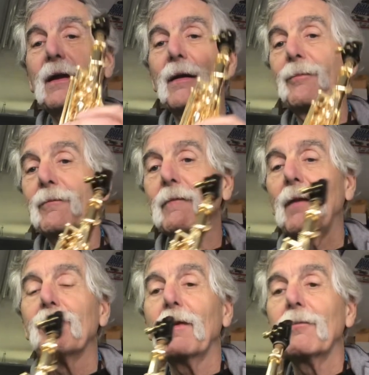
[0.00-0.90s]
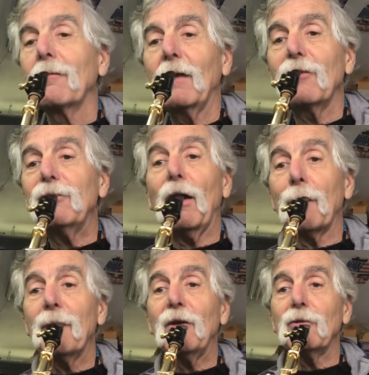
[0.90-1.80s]
a C
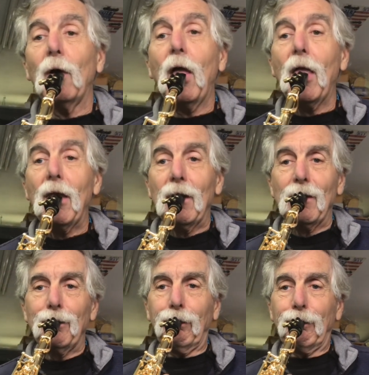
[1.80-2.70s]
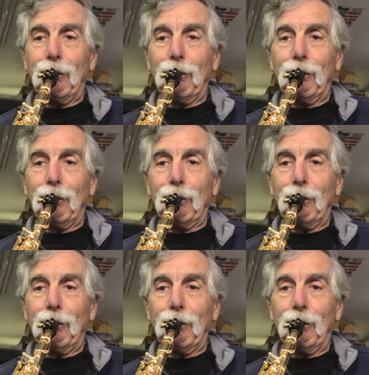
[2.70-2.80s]
arpeggio, it